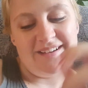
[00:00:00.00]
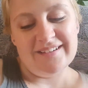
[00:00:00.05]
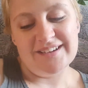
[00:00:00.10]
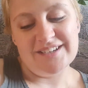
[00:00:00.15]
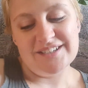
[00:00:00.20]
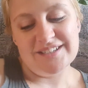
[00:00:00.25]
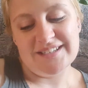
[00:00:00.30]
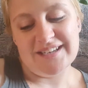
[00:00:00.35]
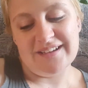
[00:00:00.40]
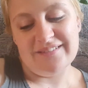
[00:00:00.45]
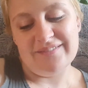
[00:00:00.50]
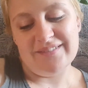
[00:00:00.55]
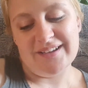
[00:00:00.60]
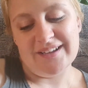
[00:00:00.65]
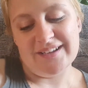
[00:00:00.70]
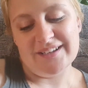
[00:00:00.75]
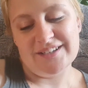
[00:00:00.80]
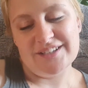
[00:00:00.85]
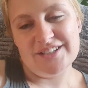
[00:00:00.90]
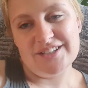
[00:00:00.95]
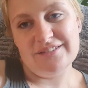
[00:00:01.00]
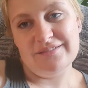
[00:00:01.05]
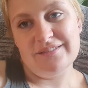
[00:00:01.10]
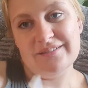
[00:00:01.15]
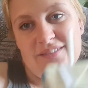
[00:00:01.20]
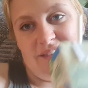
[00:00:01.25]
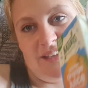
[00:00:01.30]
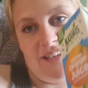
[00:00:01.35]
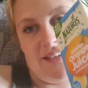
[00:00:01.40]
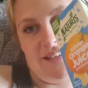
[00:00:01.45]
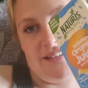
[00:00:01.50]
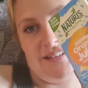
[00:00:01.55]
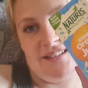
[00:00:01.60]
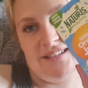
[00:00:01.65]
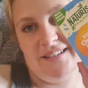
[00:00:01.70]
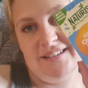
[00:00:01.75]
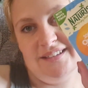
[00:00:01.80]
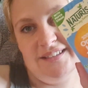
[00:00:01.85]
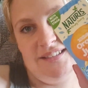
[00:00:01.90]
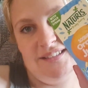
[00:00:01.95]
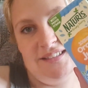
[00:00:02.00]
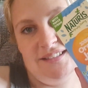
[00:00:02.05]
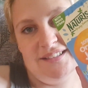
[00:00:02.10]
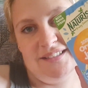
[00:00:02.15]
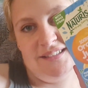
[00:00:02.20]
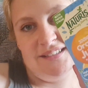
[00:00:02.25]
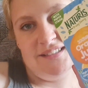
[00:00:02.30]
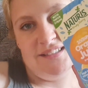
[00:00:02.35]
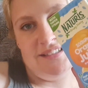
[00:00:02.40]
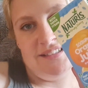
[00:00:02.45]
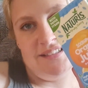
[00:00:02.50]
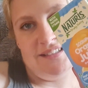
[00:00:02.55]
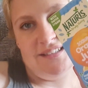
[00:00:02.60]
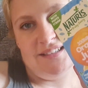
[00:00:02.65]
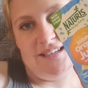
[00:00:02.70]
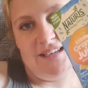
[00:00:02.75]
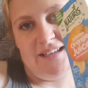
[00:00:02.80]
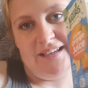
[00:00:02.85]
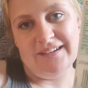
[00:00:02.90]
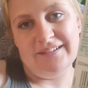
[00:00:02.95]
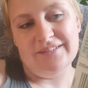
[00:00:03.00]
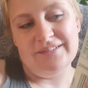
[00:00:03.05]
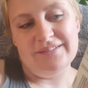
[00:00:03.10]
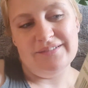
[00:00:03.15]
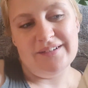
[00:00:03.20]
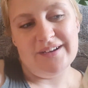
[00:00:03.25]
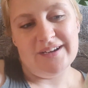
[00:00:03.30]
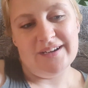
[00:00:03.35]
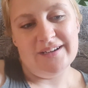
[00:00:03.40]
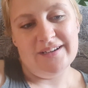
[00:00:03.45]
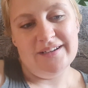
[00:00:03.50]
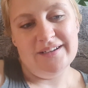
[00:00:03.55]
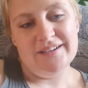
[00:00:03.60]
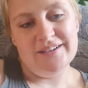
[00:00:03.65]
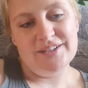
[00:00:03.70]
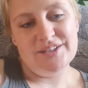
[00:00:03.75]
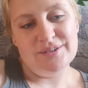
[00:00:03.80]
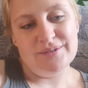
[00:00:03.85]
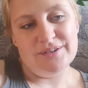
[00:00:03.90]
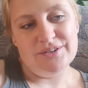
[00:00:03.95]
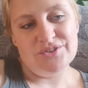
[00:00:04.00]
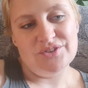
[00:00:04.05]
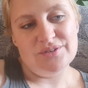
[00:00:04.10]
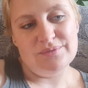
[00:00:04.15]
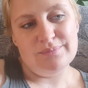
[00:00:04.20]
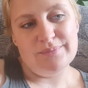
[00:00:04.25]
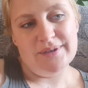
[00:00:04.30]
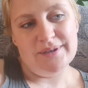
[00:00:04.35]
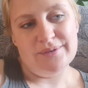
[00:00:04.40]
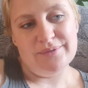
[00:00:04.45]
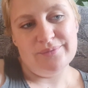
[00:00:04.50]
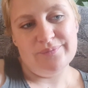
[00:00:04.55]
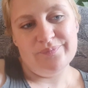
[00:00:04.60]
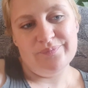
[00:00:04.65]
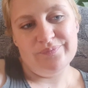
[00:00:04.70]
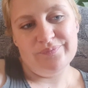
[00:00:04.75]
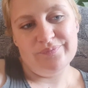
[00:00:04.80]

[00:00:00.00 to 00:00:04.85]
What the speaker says: yeah, I just have like two of these little 200ml